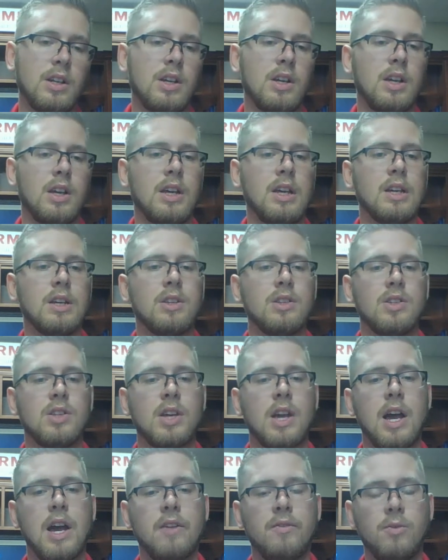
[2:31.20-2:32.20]
And
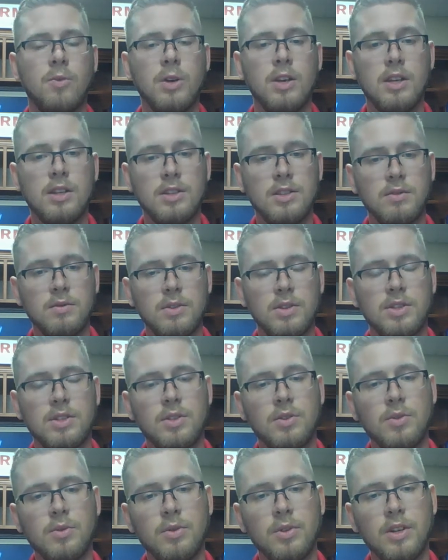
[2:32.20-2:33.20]
halfway into his
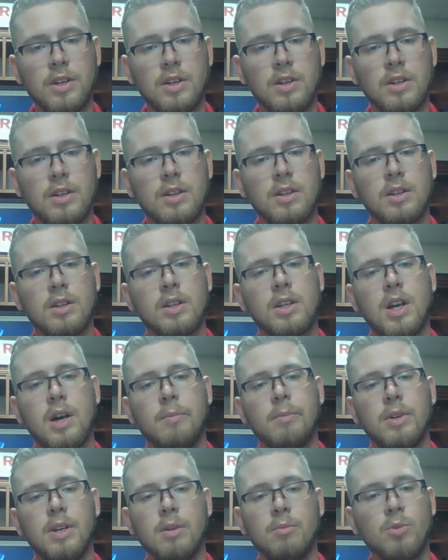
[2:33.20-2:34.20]
schooling, the
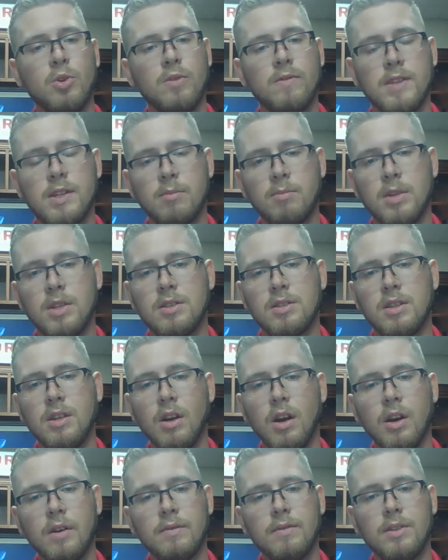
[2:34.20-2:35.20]
company moved him into the
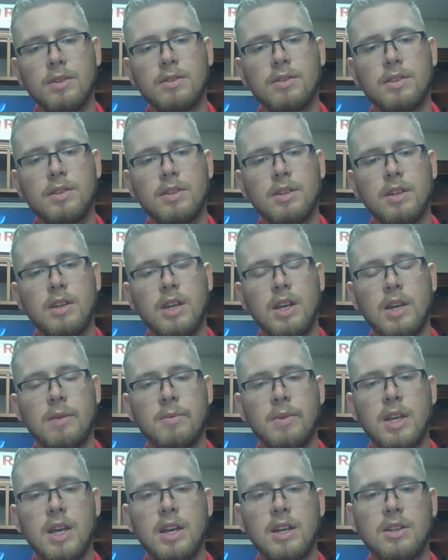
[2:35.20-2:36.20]
office and
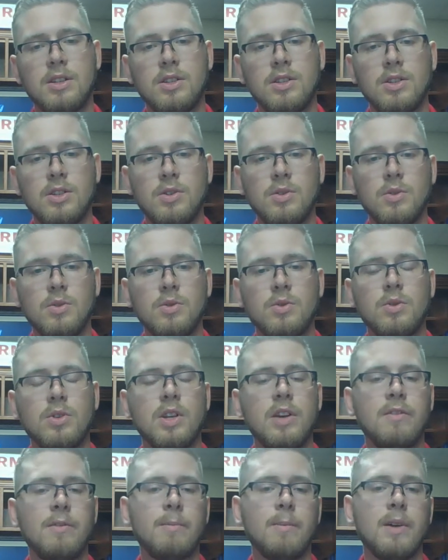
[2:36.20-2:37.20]
began to
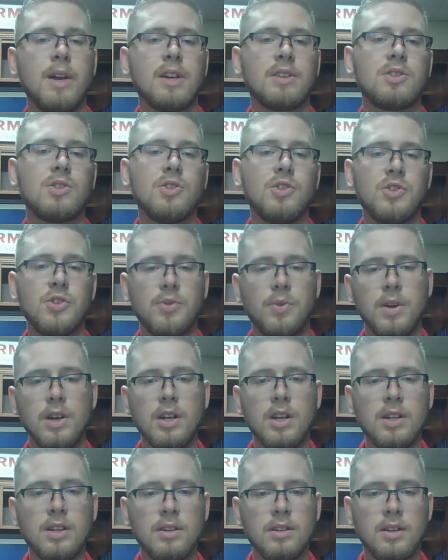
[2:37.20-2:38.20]
give him extra
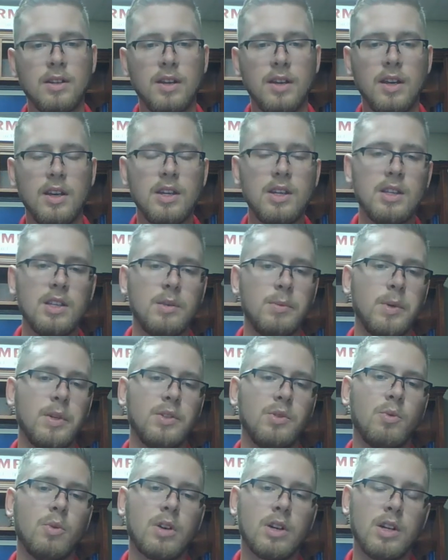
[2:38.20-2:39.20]
training to be able
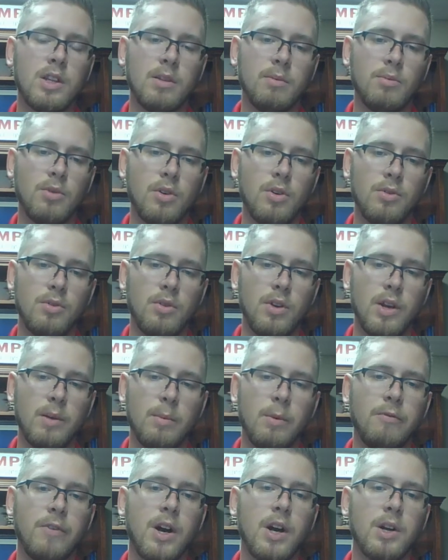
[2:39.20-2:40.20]
to work on the program
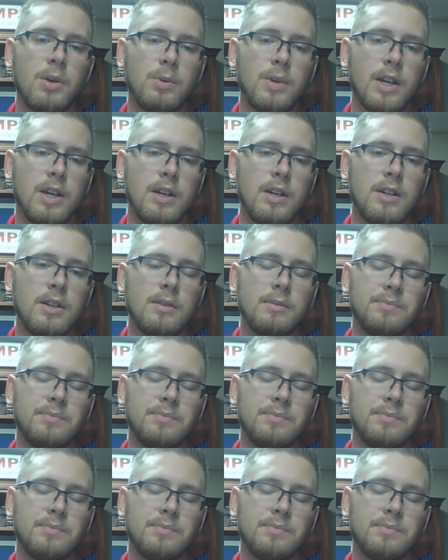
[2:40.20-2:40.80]
of AutoCAD.